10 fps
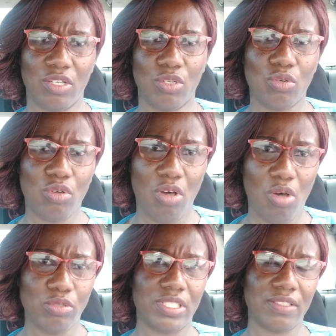Look
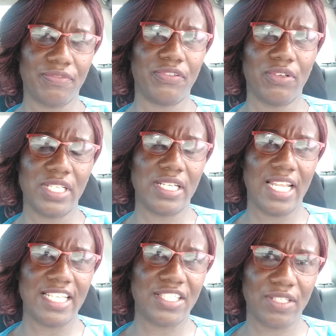out for the
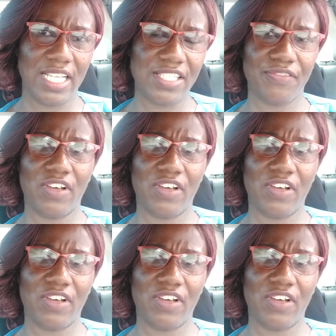less